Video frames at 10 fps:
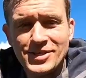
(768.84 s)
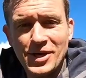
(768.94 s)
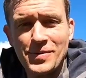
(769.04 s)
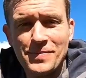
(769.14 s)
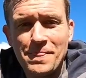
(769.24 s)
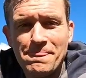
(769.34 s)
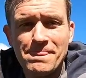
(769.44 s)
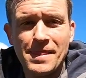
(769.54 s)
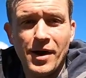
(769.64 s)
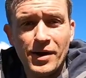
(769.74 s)
so
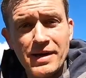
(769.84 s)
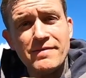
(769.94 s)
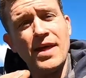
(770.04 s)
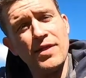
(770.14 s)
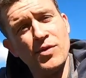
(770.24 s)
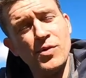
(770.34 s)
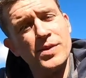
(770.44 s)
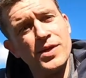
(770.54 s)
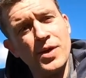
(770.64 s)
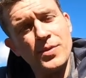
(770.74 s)
I'll leave that thought
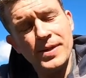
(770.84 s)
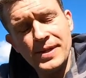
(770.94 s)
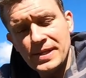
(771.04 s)
with you.